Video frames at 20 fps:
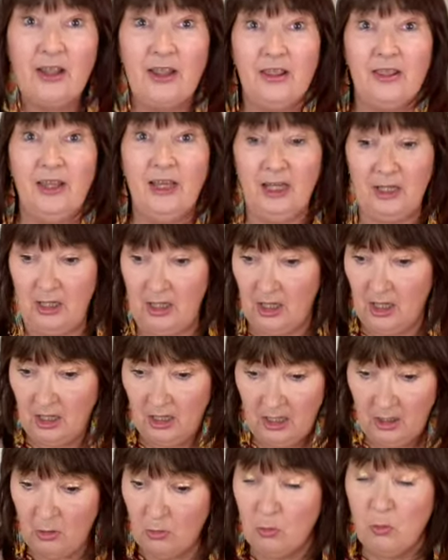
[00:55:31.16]
that.
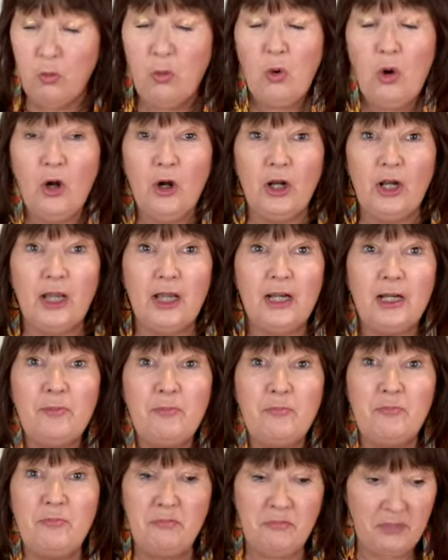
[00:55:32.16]
What an
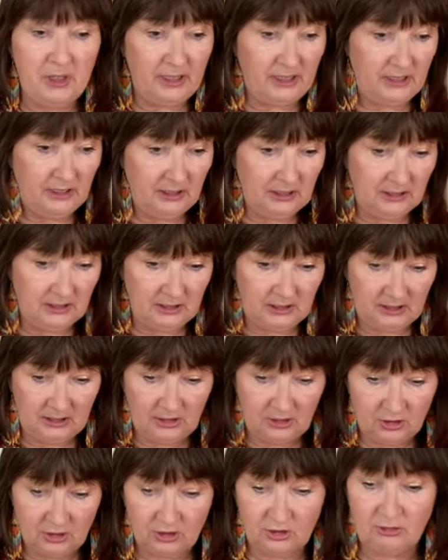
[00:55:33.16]
amazing
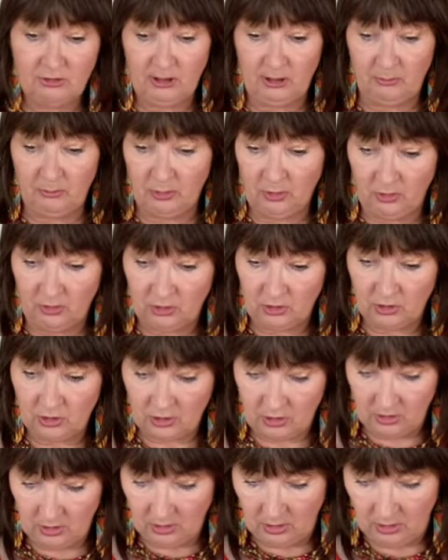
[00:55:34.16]
scrap
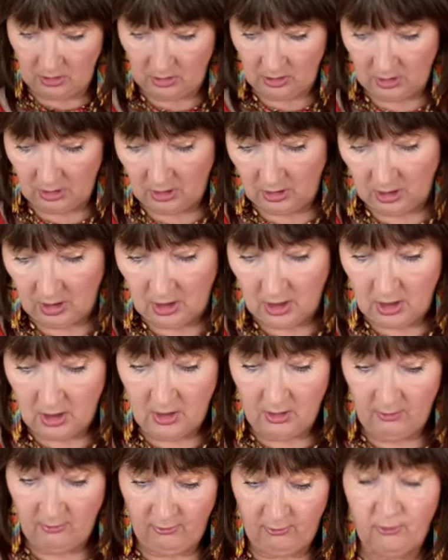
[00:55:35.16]
box
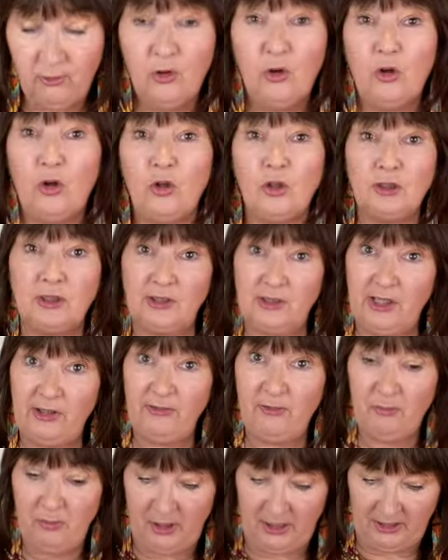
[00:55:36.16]
for
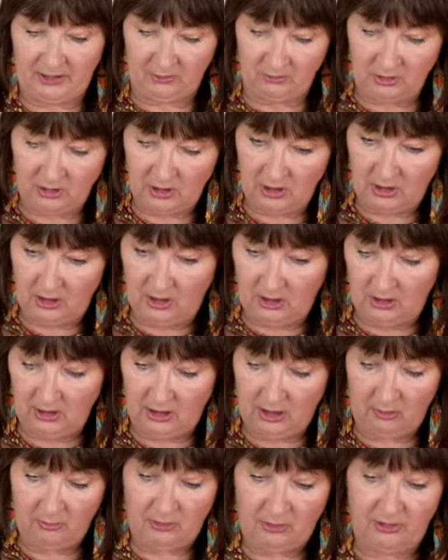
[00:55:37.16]
£7.
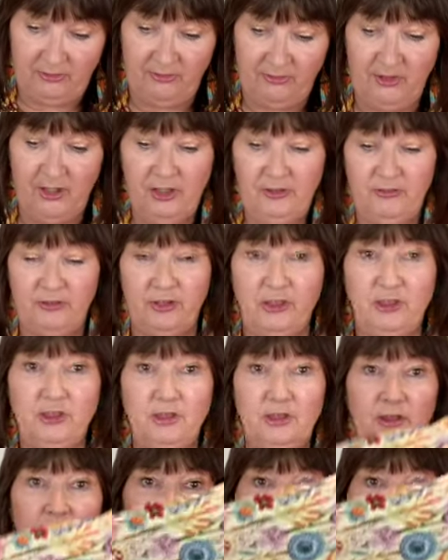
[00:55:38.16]
Now my favourite